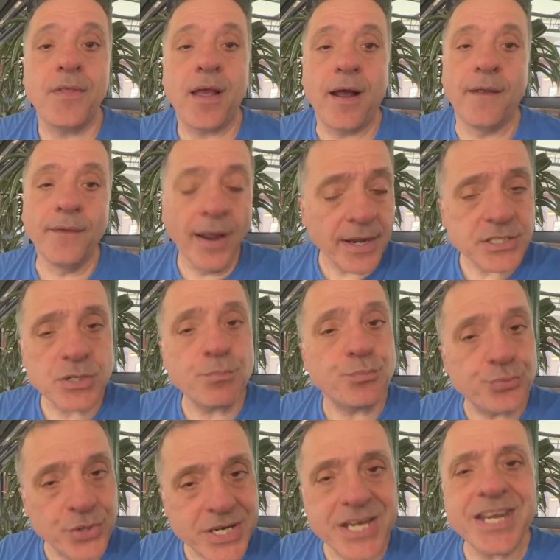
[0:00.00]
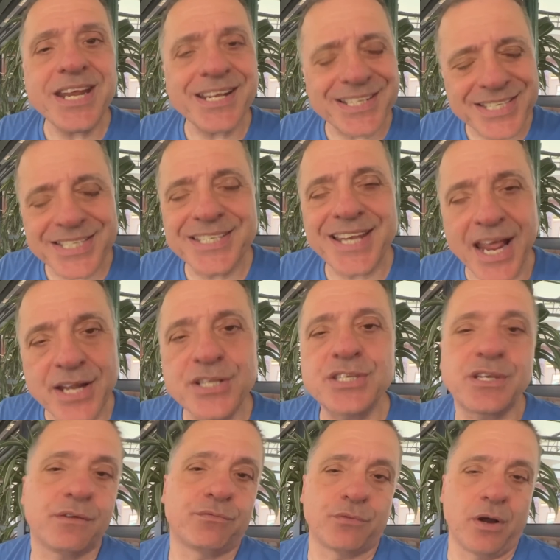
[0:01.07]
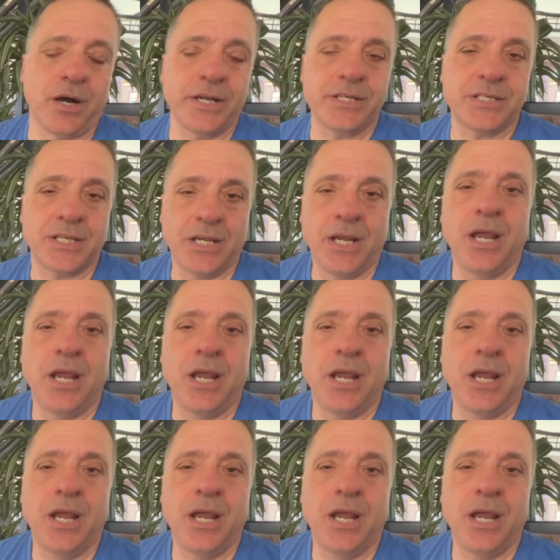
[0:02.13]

And that's a pretty extensive right.